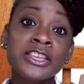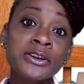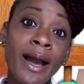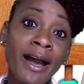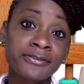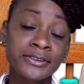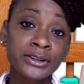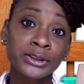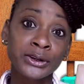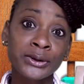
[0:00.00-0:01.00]
have to
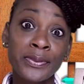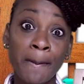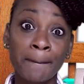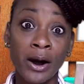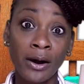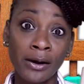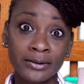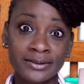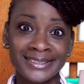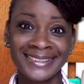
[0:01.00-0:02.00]
learn the
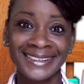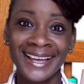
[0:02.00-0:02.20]
parts.